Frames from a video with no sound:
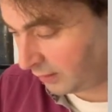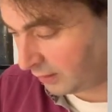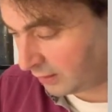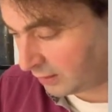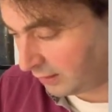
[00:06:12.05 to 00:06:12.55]

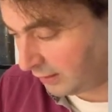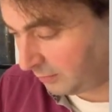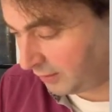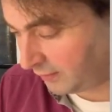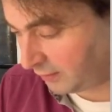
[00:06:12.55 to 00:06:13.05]
is the
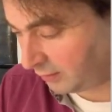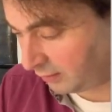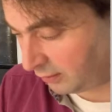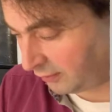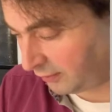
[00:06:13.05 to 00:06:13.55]
limit
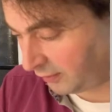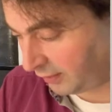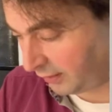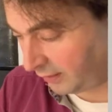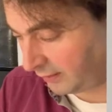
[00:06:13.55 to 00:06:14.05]
of
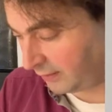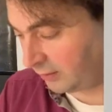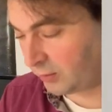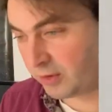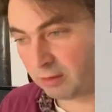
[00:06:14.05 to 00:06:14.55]
eta
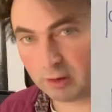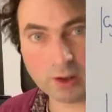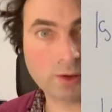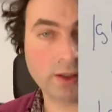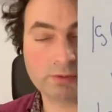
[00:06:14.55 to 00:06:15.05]
to
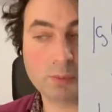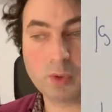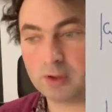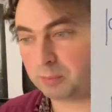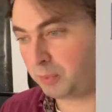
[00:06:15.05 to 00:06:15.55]
0, and we
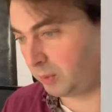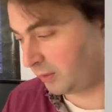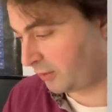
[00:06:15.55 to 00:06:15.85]
put our poles